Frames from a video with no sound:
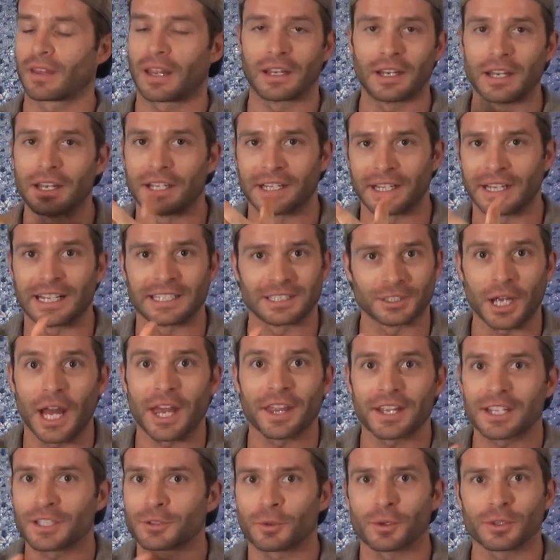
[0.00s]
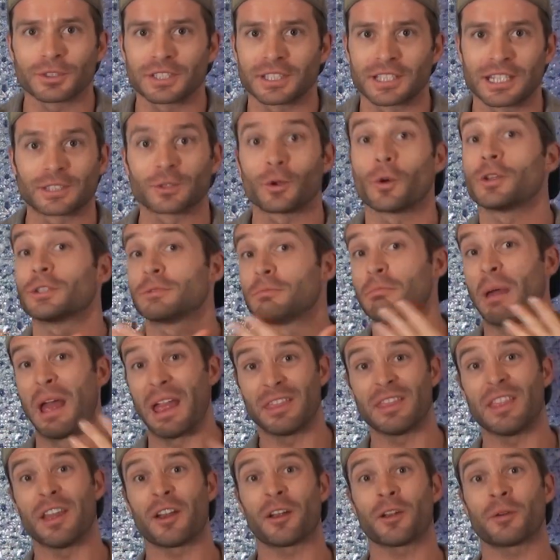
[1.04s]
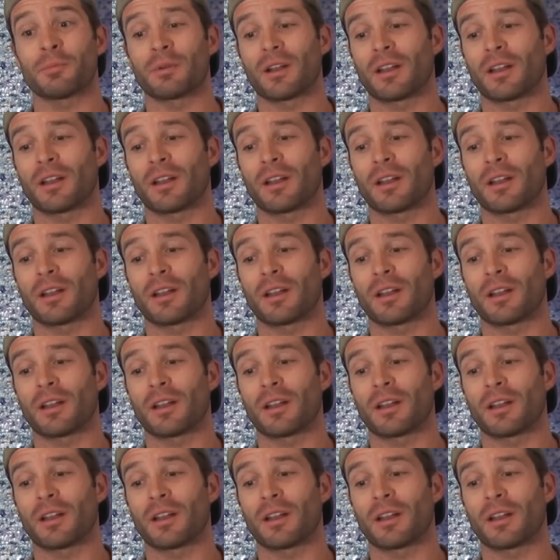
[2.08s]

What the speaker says: Yeah, I think it's one of those things that's always been there,